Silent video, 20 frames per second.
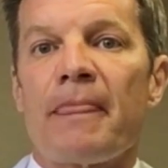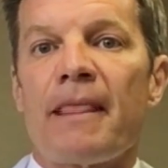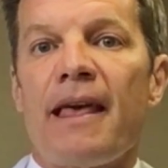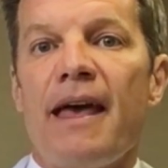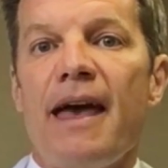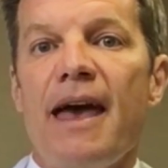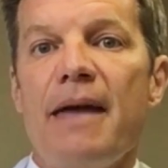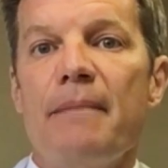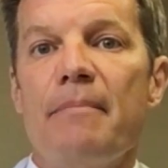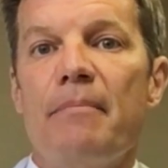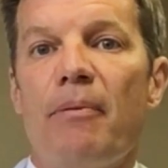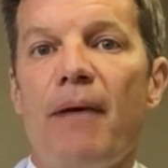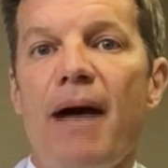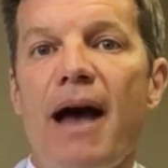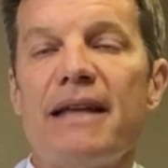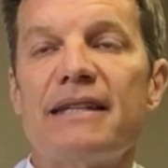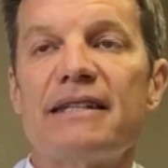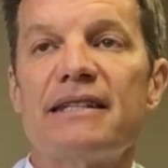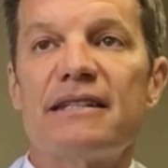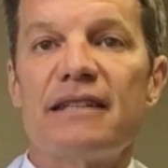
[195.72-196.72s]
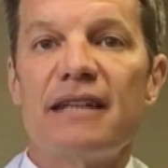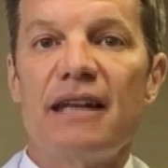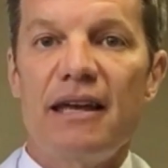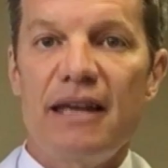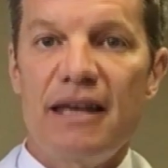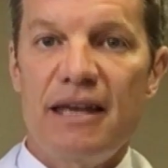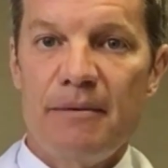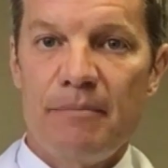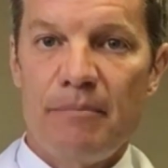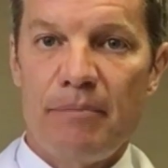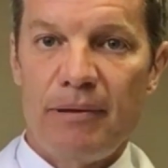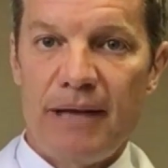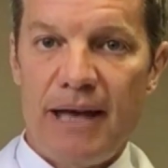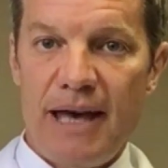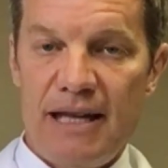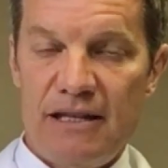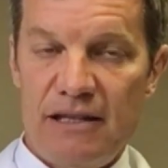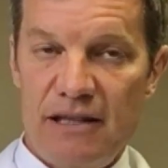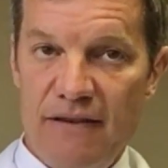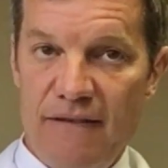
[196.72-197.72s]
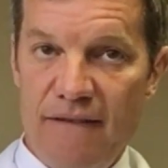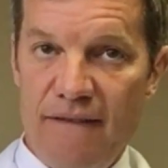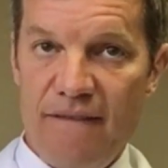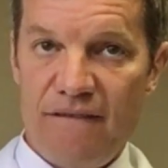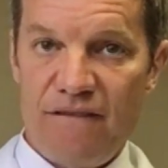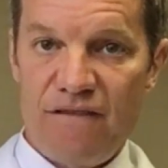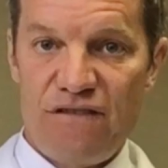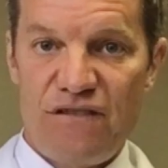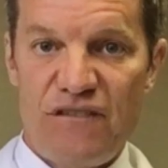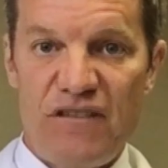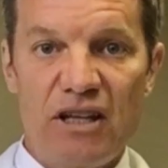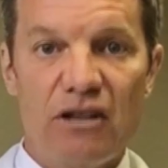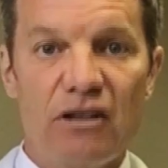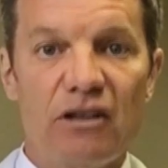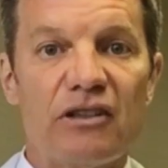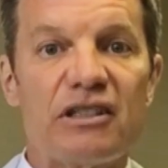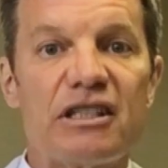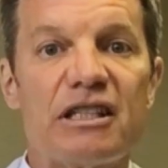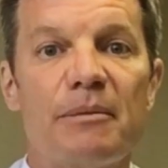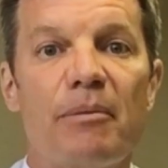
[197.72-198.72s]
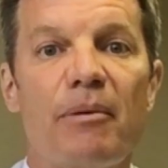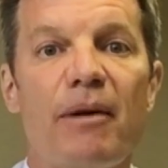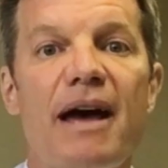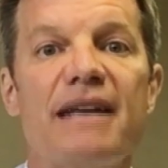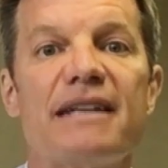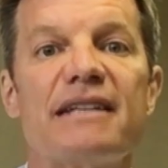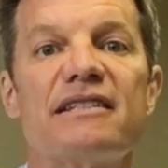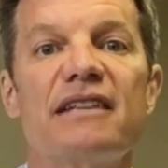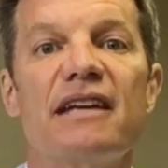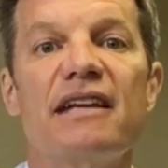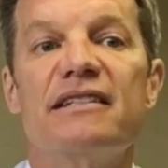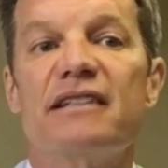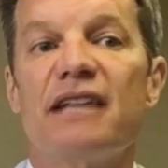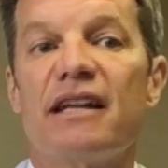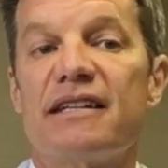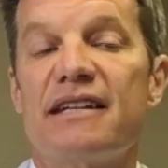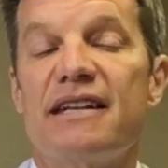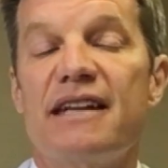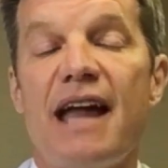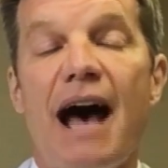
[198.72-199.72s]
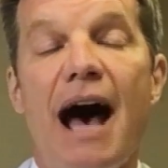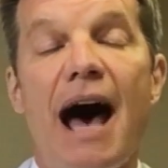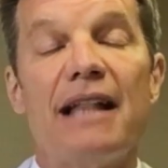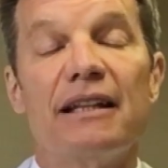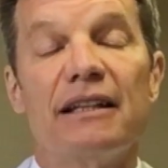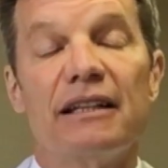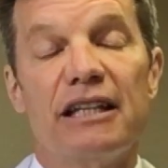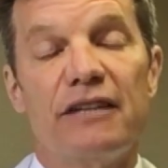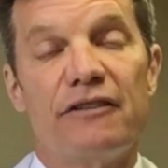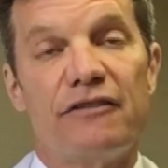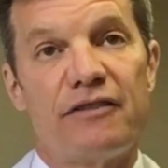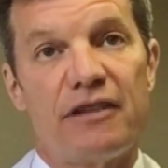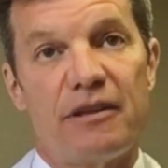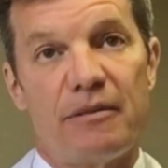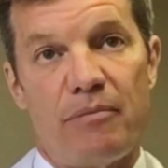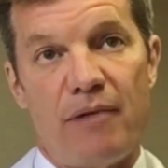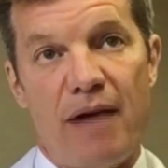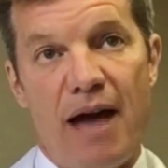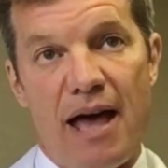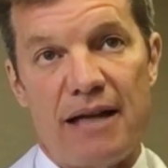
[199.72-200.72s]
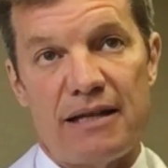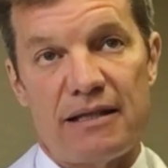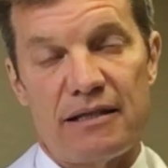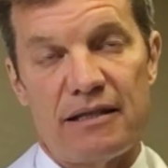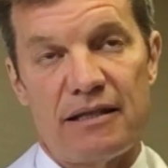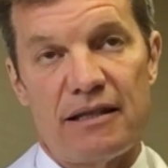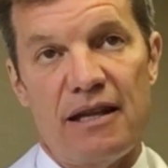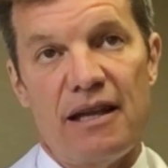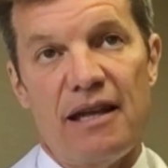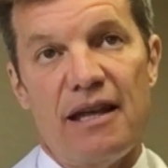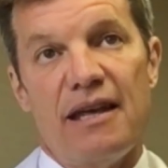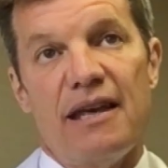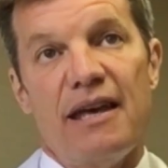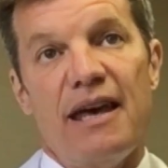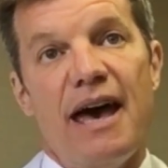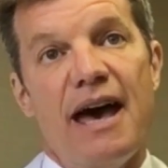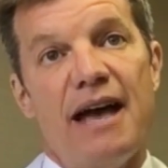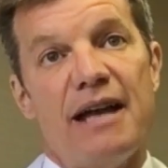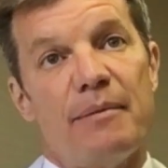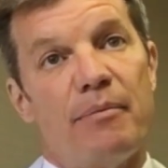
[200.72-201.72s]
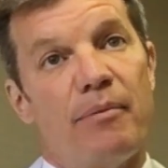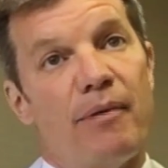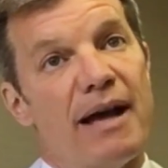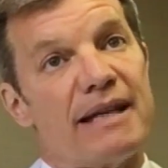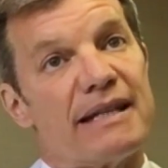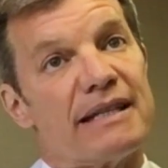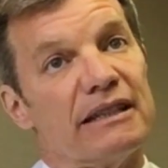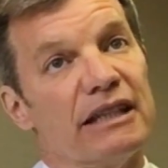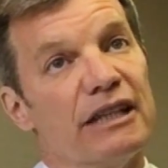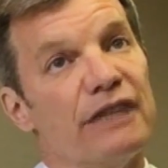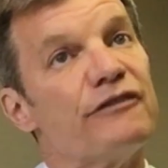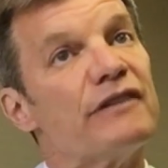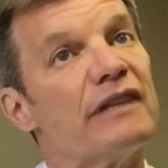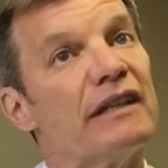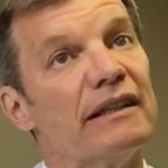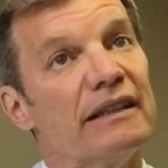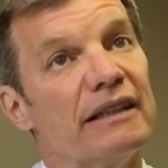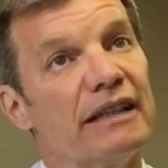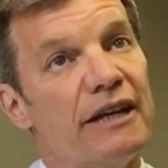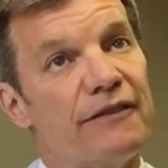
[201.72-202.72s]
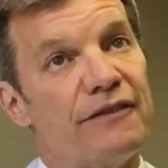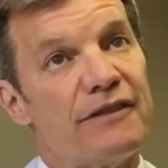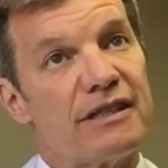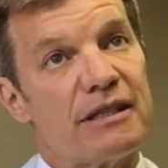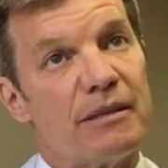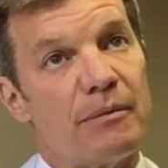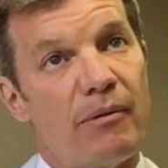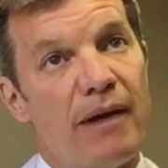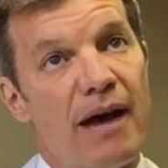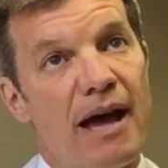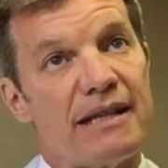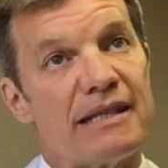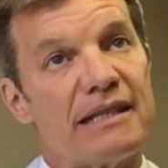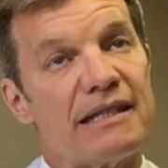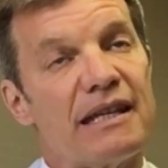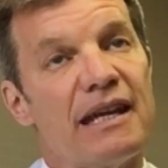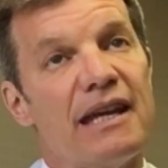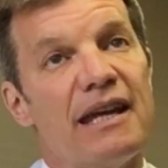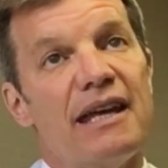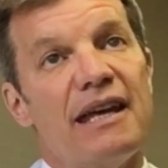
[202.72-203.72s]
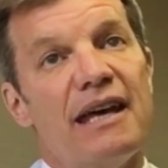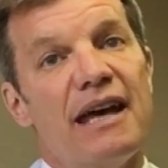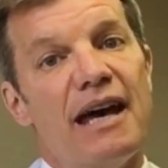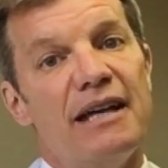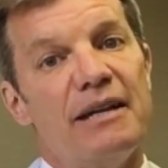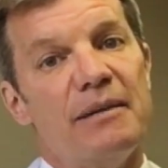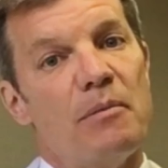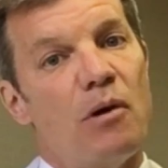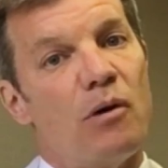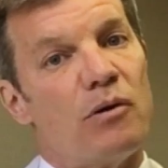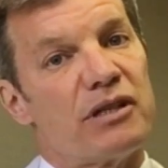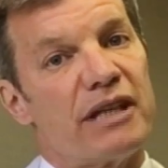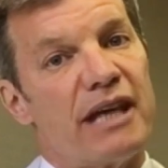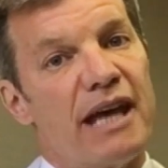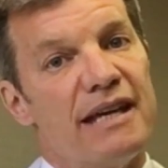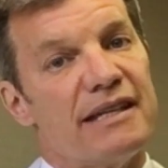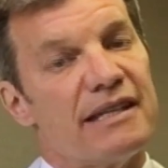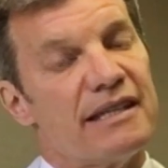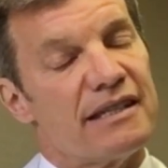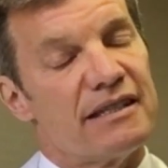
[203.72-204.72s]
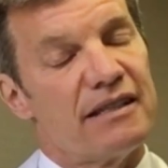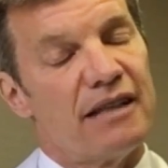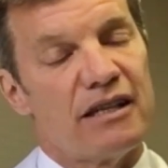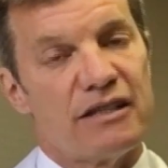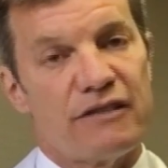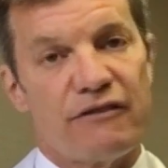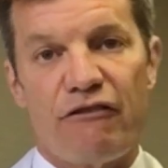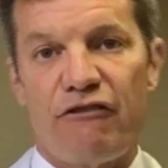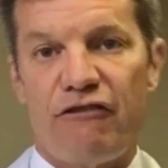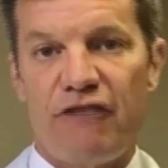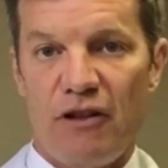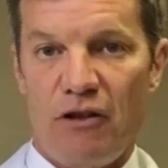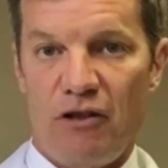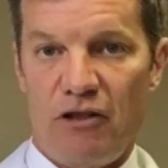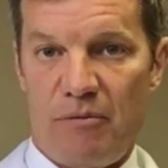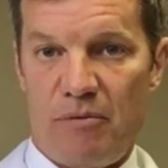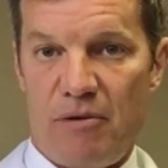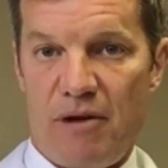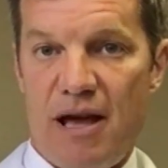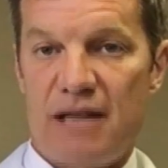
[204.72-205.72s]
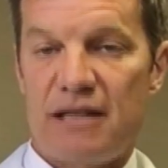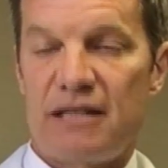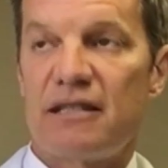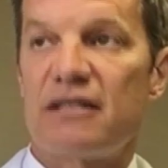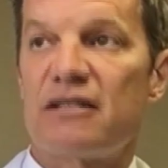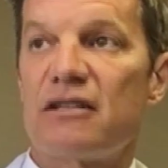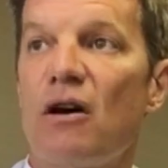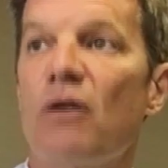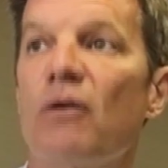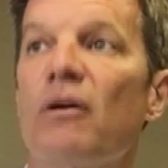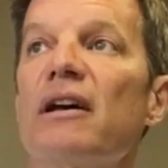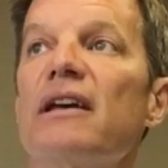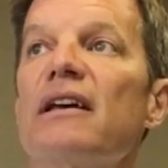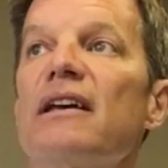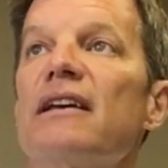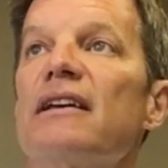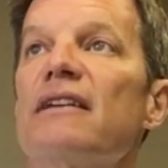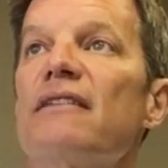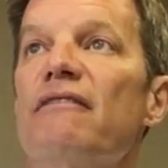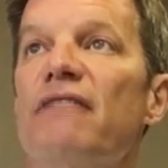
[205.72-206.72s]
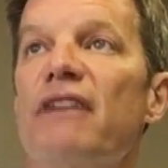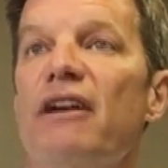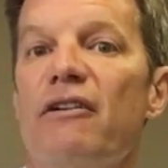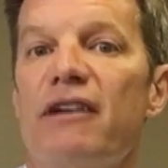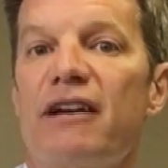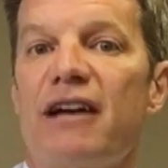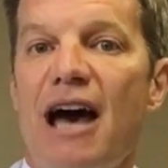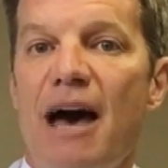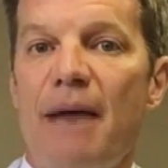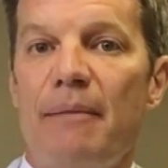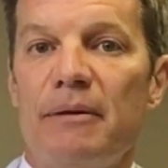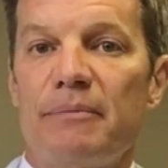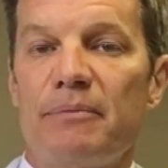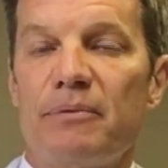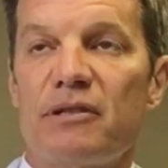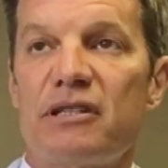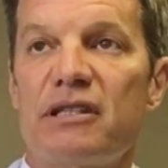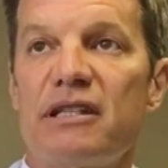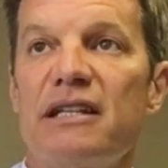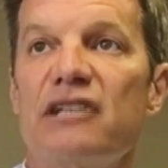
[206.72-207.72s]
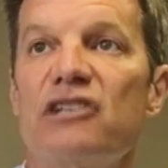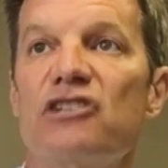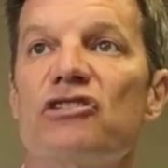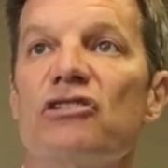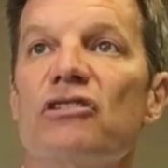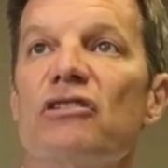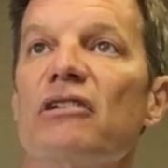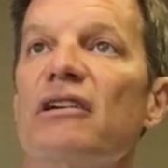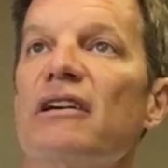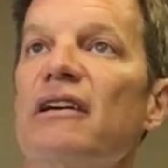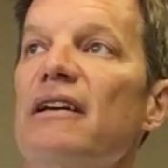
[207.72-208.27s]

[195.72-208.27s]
a breast implant fills the breast. It does not lift the breast. And a breast lift lifts the breast and in most cases doesn't fill the breast. So very common procedure,